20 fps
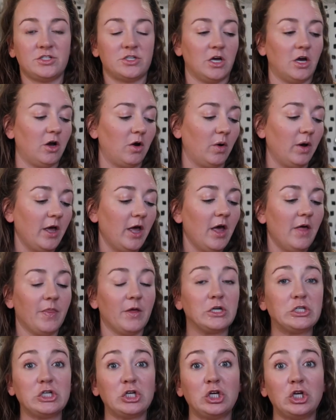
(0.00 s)
So
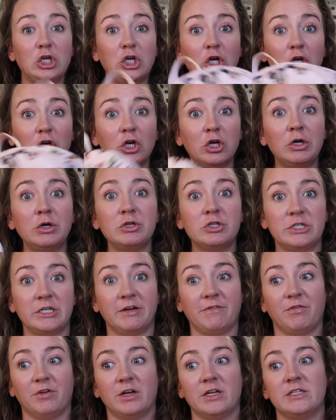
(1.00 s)
there's a huge
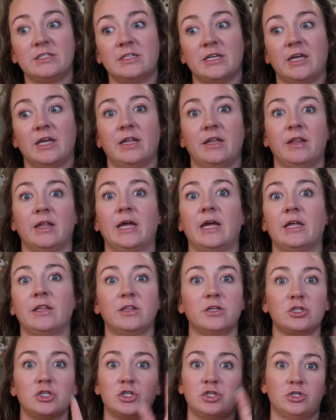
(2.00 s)
difference in like
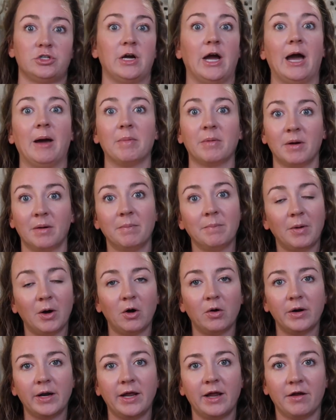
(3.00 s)
the strap
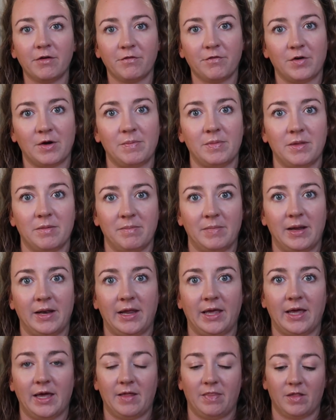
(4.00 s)
component from the
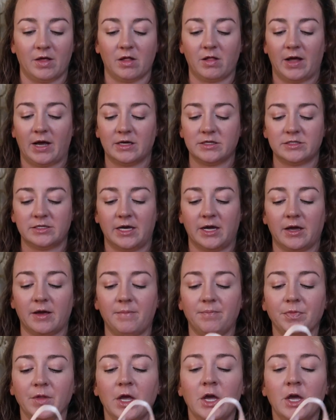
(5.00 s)
mini and the classic.